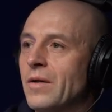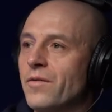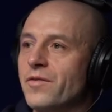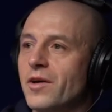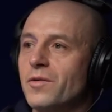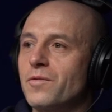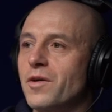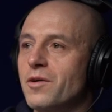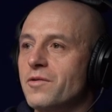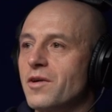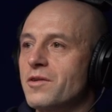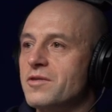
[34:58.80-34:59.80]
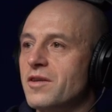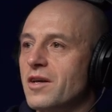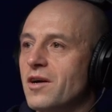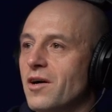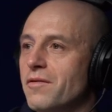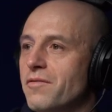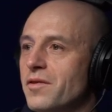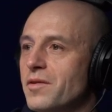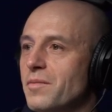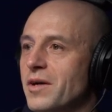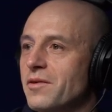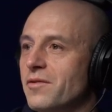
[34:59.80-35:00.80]
So those those are the kind of
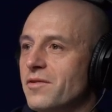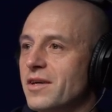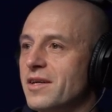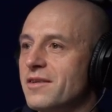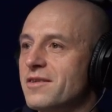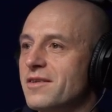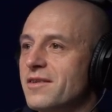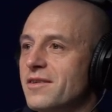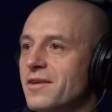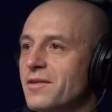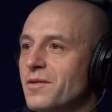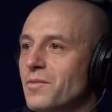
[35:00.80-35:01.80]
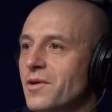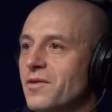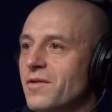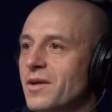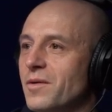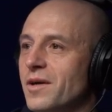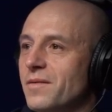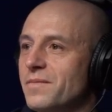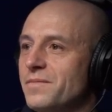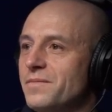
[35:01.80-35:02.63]
fundamental things that, that work really well.